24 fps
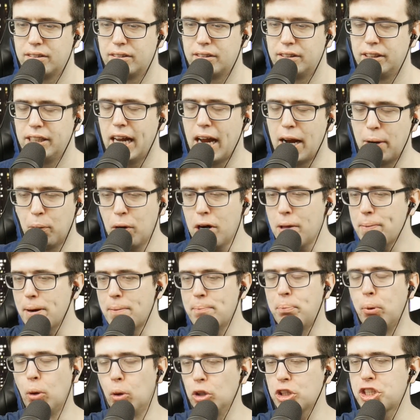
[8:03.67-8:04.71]
Yeah, it would have been
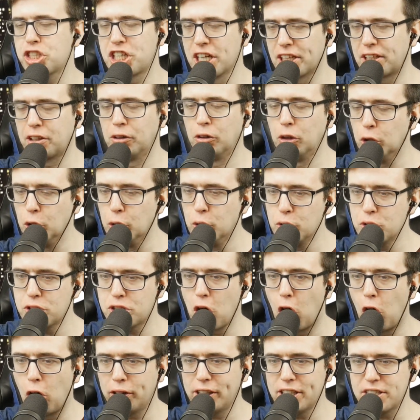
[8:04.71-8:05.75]
bullshit to lose
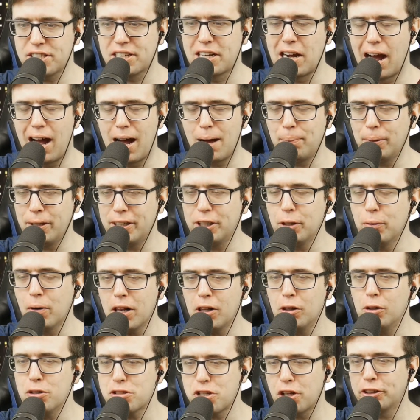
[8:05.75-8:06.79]
all these goblin. You want
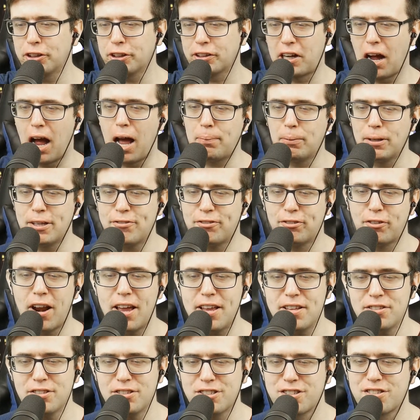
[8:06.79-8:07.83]
to lose all your goblin
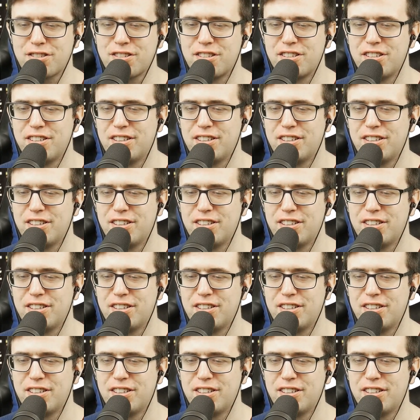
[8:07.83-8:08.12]
friends?